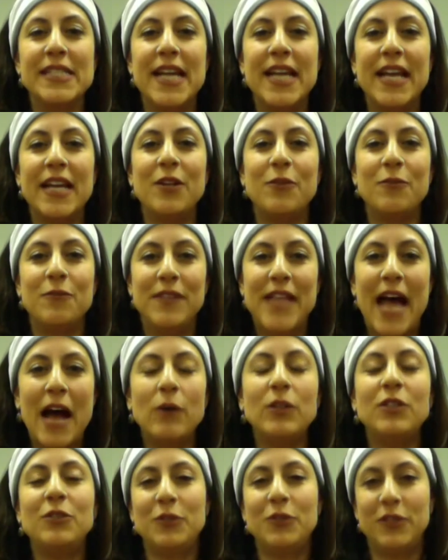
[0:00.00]
from a state of
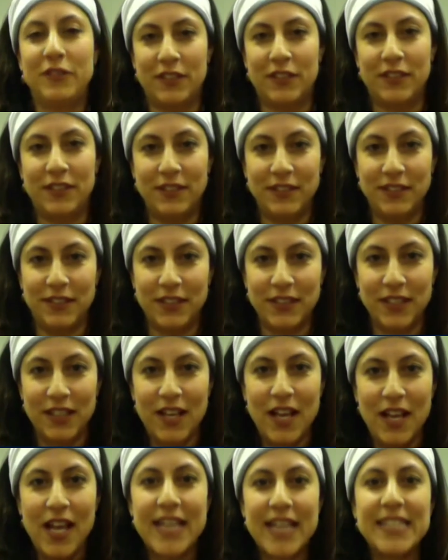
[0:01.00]
doubt to certainty.
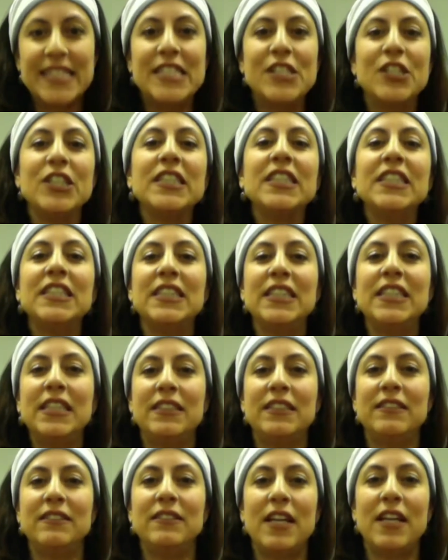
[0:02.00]
And
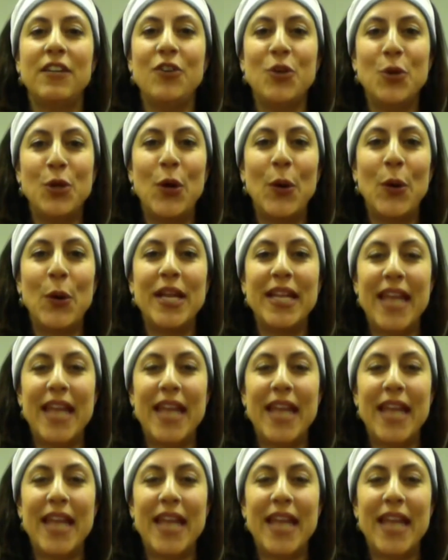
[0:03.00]
certainty is that you